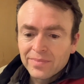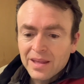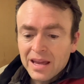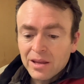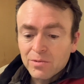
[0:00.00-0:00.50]

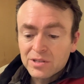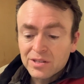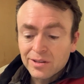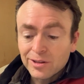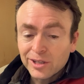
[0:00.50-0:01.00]
And he
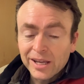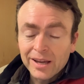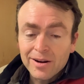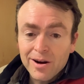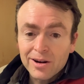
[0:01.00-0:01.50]
was looking
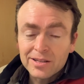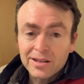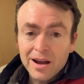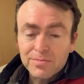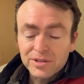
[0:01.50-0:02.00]
at art as
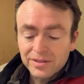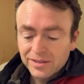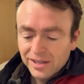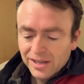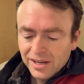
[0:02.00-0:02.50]
an option.
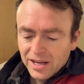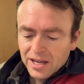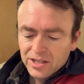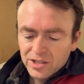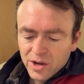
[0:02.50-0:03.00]

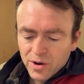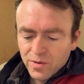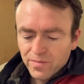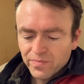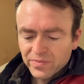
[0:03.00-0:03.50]

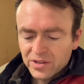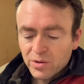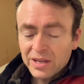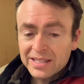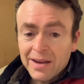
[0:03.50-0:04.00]
So
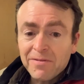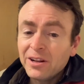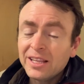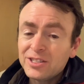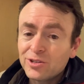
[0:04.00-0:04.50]
he's
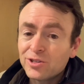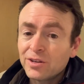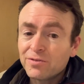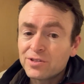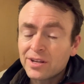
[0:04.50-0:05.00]
definitely
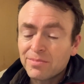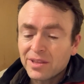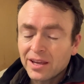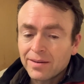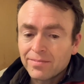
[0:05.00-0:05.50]
searching for
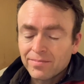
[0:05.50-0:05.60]
something.